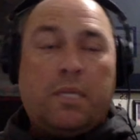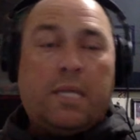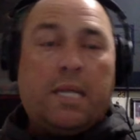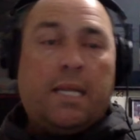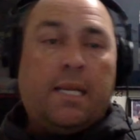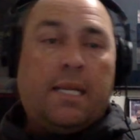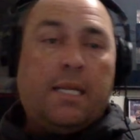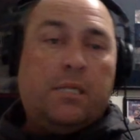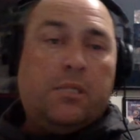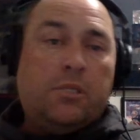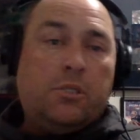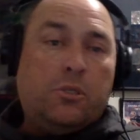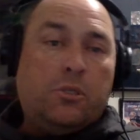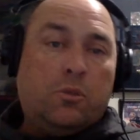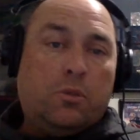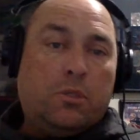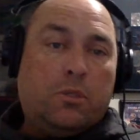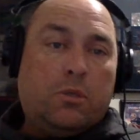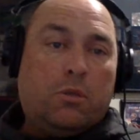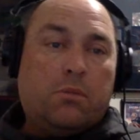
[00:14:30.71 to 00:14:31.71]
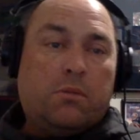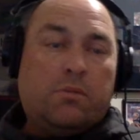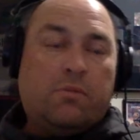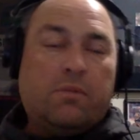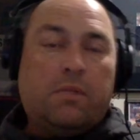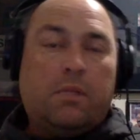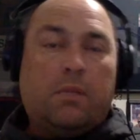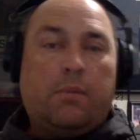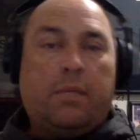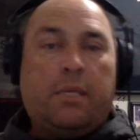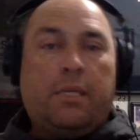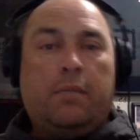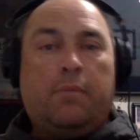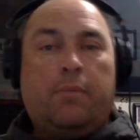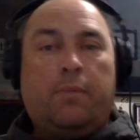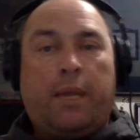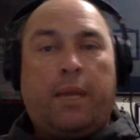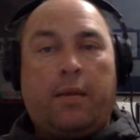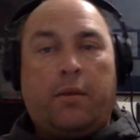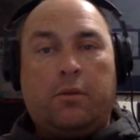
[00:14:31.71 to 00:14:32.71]
they need to do in terms of limiting
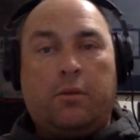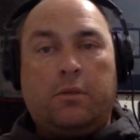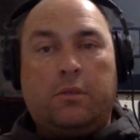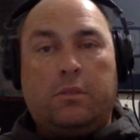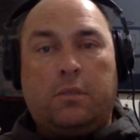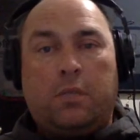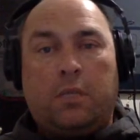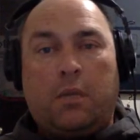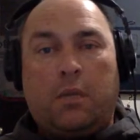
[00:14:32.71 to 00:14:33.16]
the